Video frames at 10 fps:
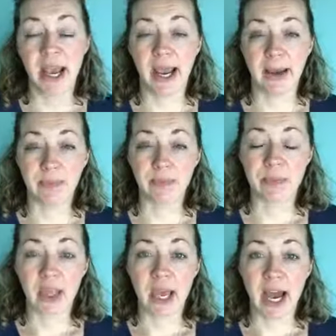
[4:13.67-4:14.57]

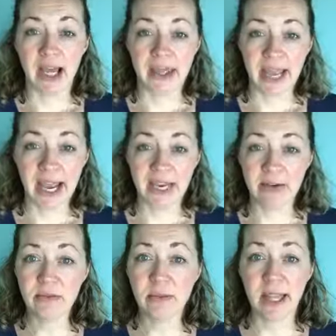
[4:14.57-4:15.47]
And then
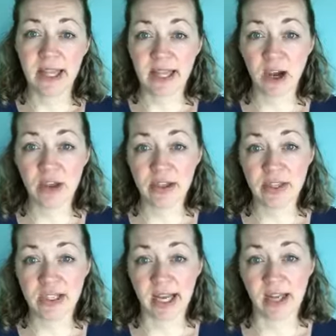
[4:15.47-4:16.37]
in the other
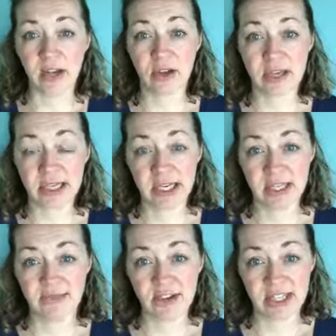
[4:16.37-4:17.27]
sink
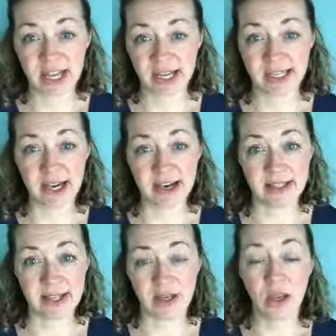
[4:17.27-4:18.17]
is for
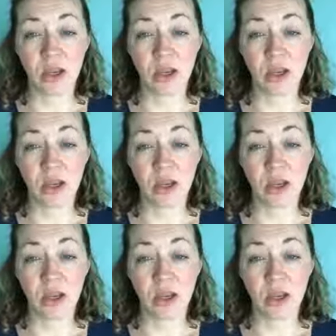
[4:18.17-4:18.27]
sanitizing.